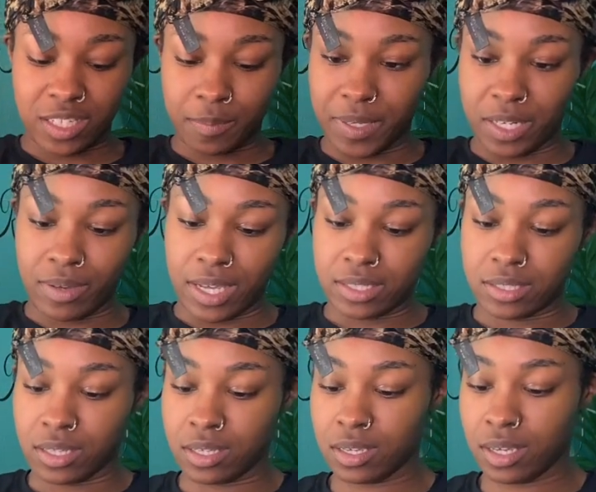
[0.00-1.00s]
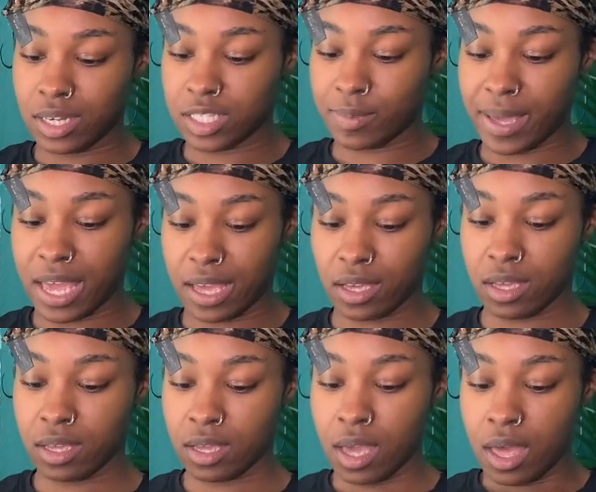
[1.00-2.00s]
up anyways. In this bag.
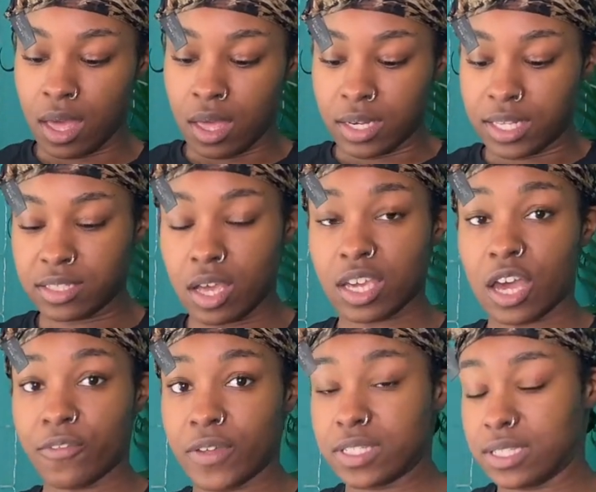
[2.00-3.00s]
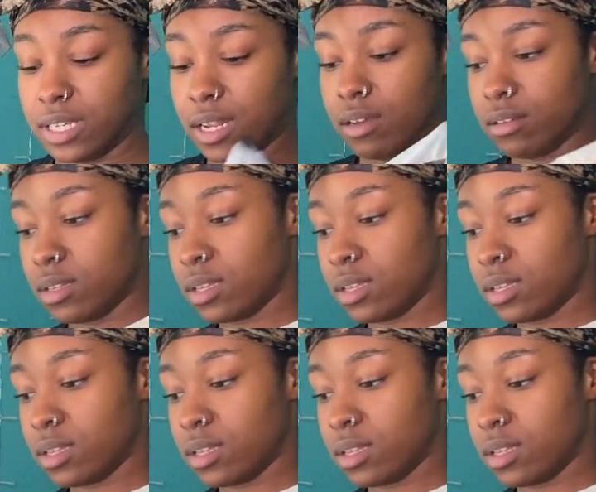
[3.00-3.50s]
It's all y'all finna see though.